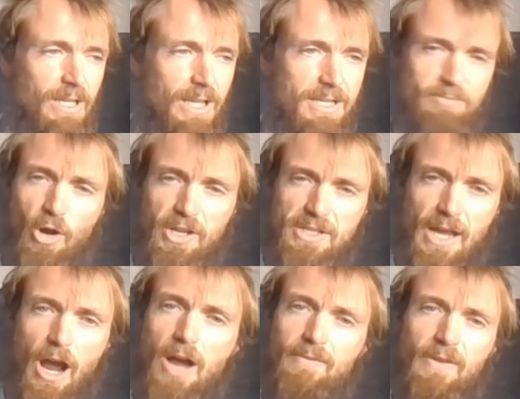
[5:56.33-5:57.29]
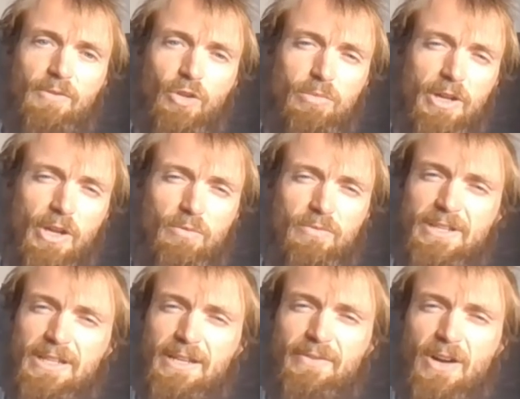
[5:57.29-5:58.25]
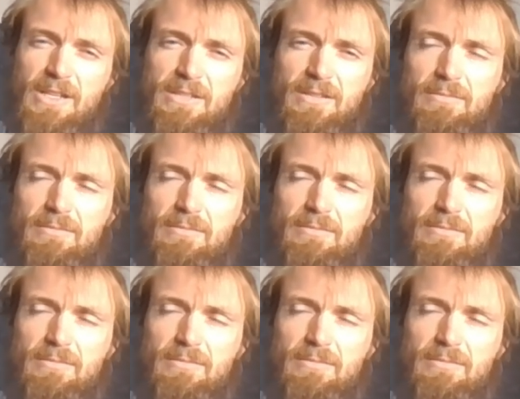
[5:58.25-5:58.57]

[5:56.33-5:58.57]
It's mindset. I've lived on my own for nearly five.